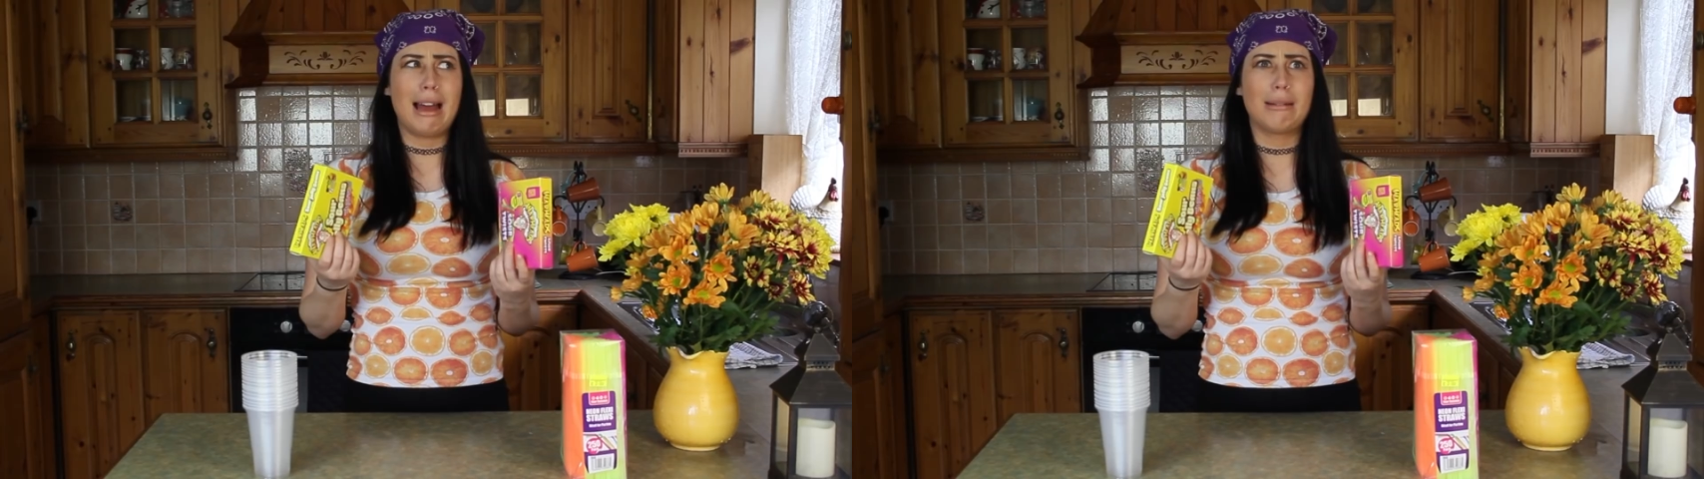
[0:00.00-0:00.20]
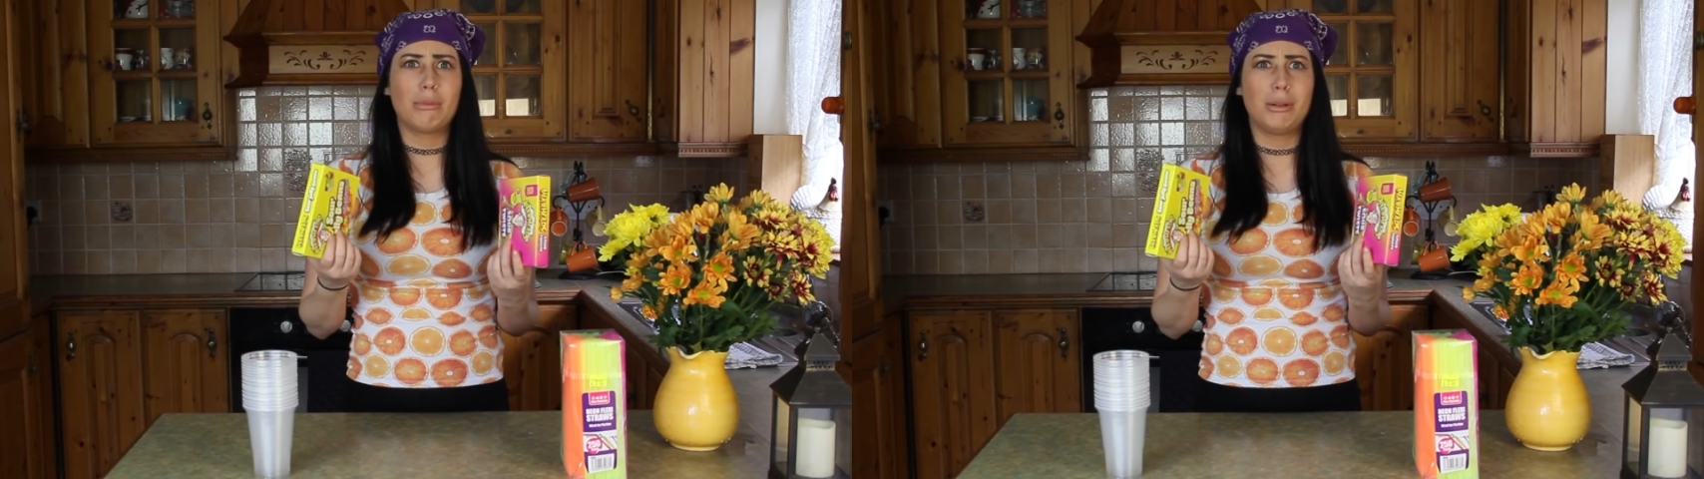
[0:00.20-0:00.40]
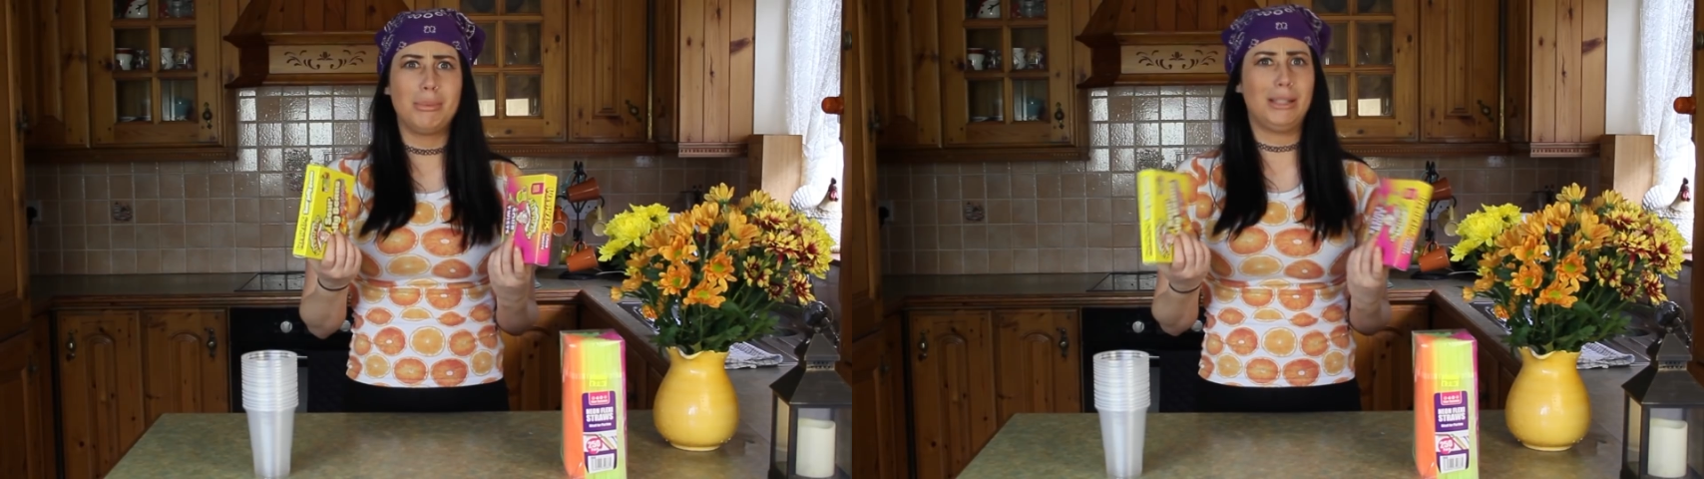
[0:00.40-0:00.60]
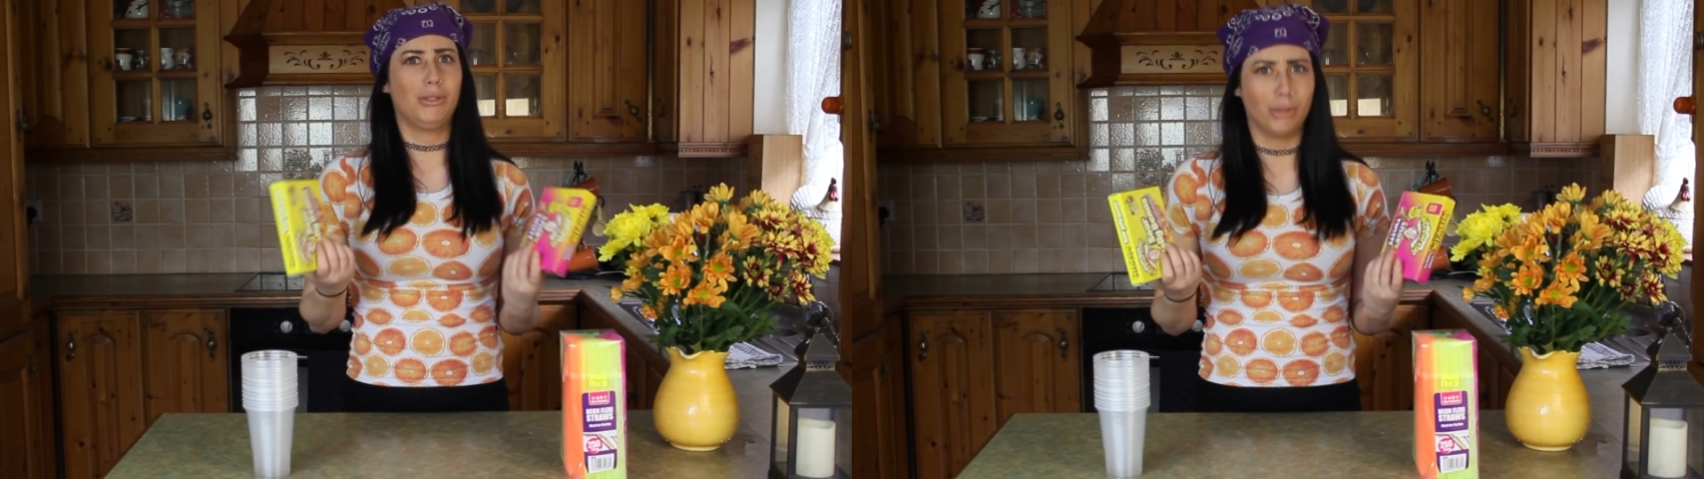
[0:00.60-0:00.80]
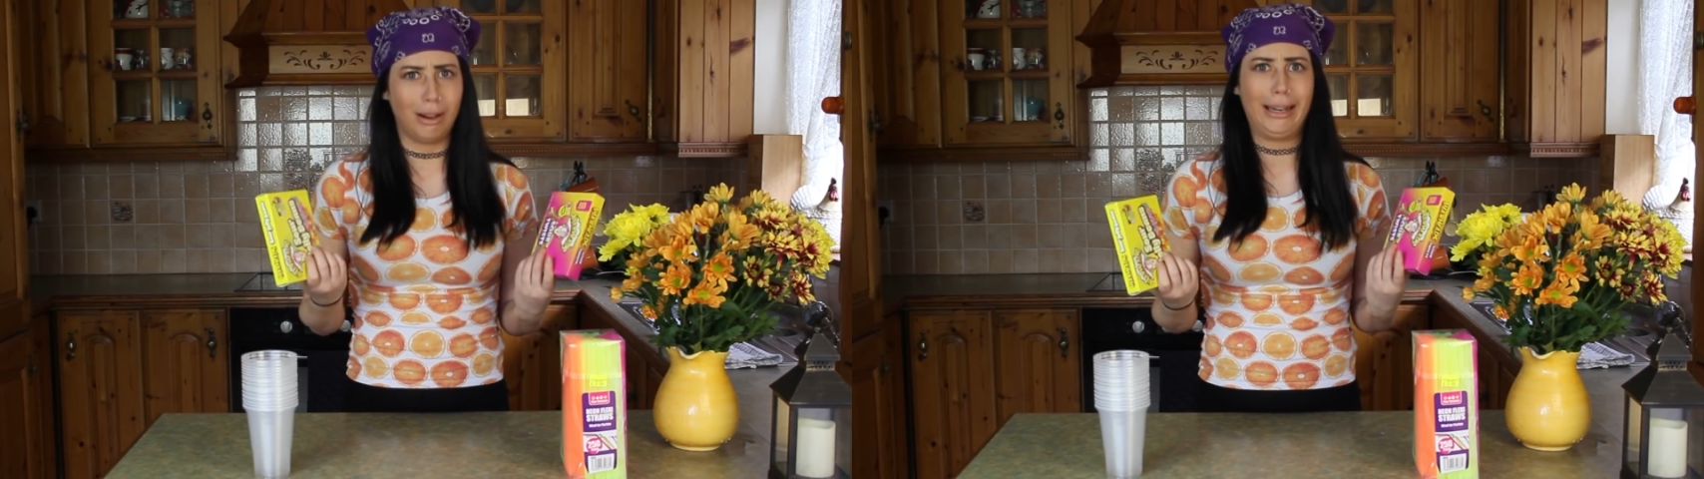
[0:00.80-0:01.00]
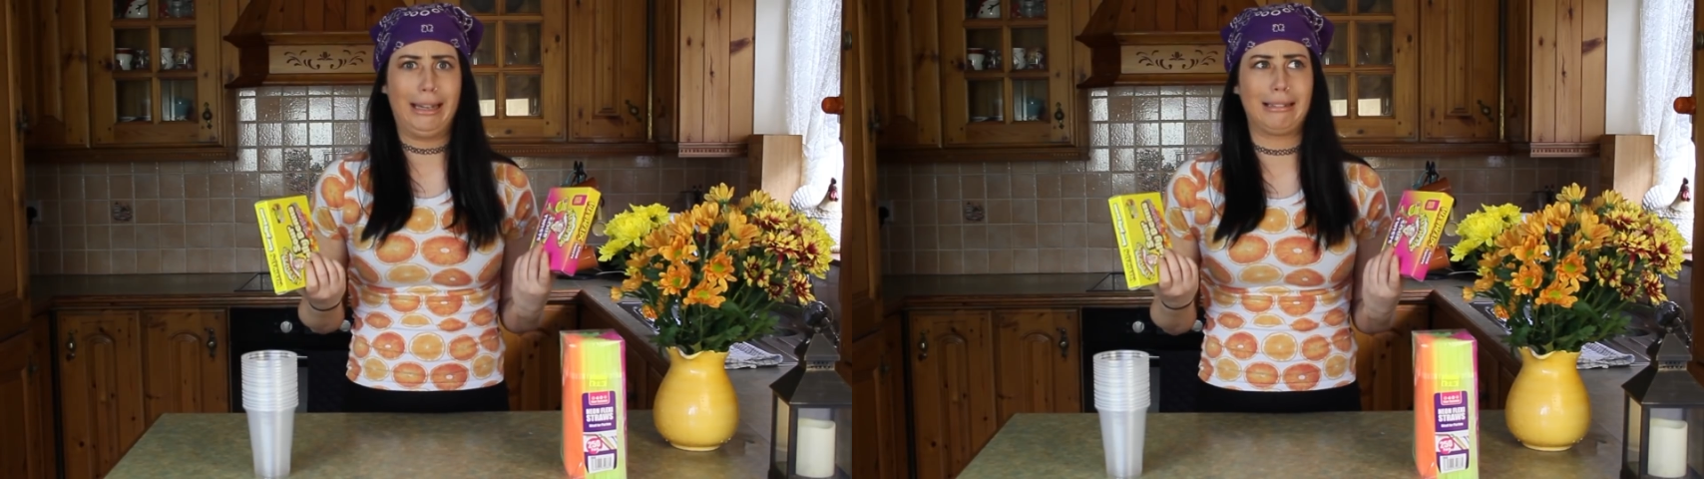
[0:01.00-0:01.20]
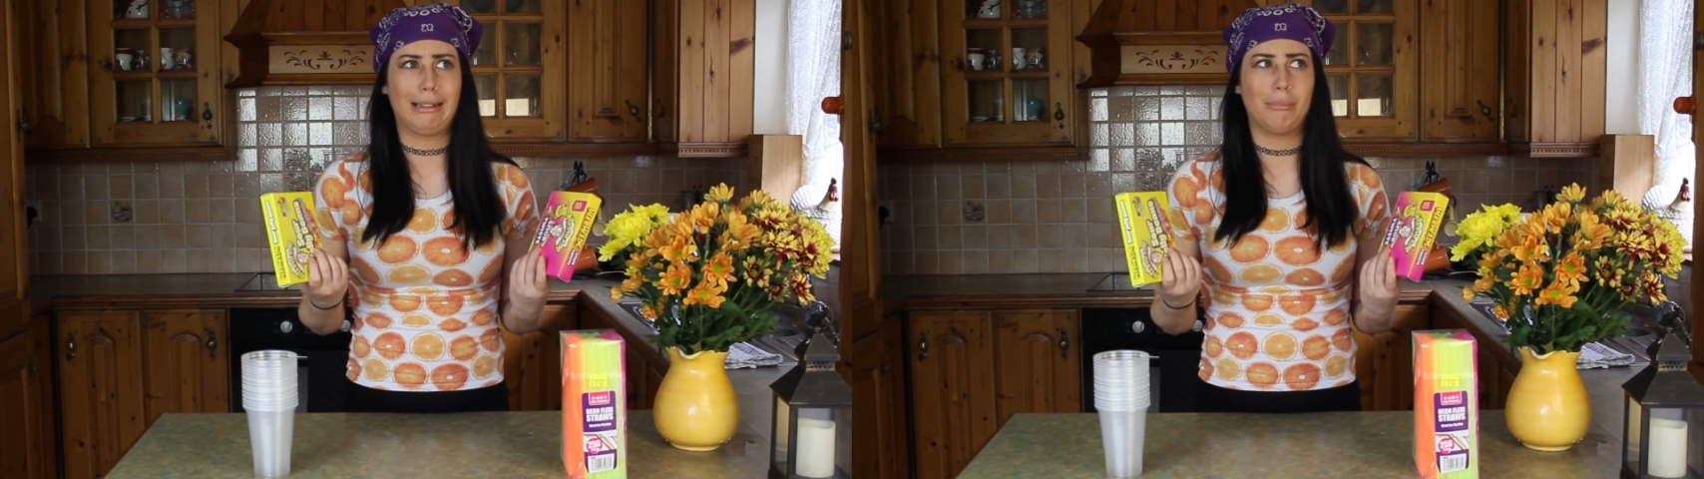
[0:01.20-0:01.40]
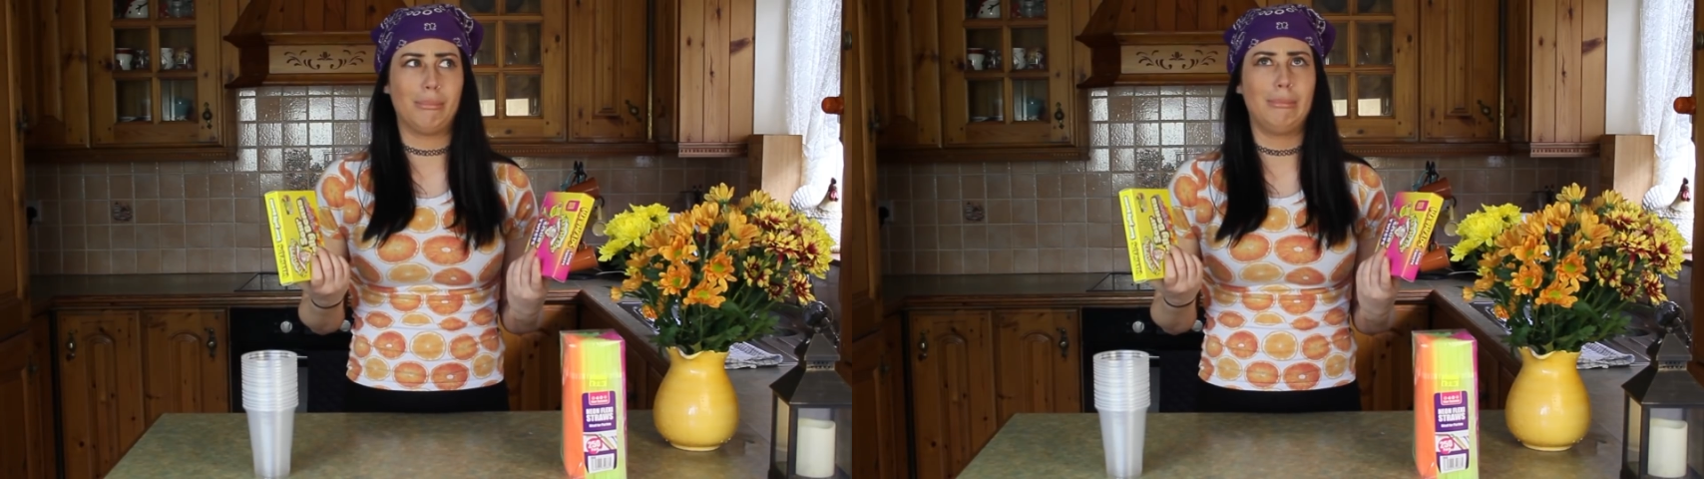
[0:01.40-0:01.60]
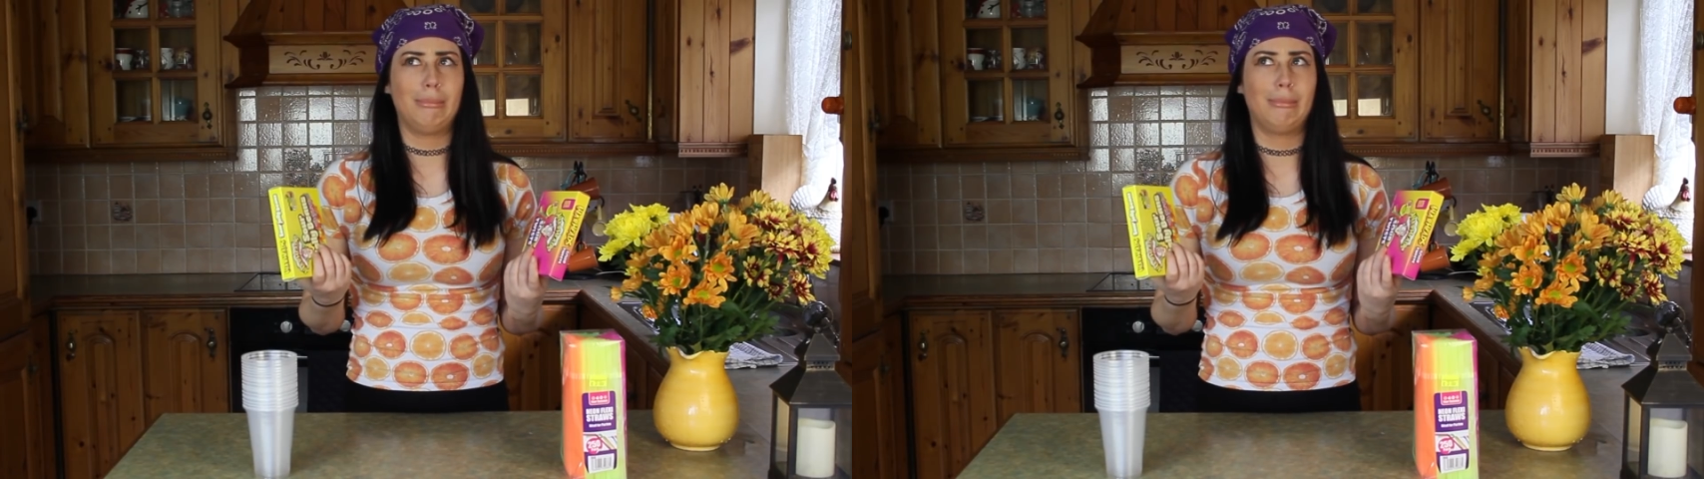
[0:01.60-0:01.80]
and I'm going to be trying them.